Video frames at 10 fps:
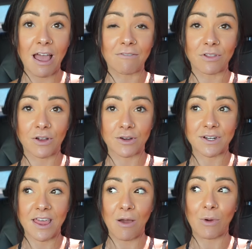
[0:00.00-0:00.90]
I've
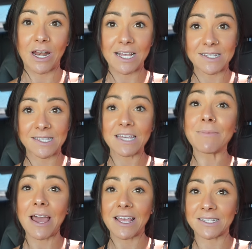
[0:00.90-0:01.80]
learned that when I see
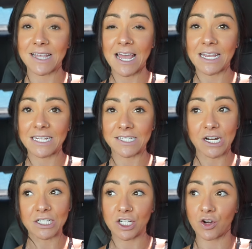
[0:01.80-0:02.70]
my anxiety
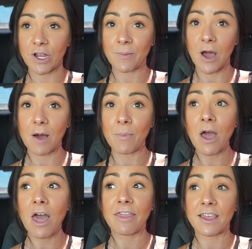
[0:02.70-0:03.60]
start to creep up,
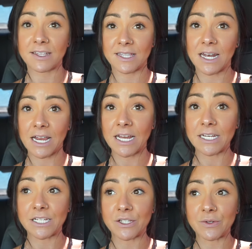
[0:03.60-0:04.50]
things that I
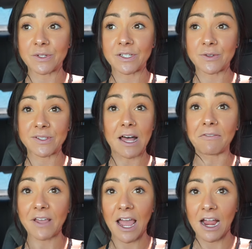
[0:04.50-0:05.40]
need to do to
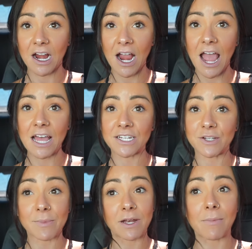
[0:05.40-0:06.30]
self-care and
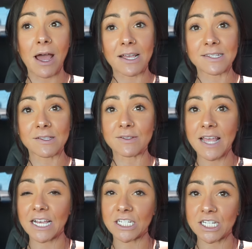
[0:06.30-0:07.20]
to minimize those
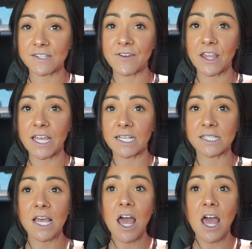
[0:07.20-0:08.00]
anxious feelings.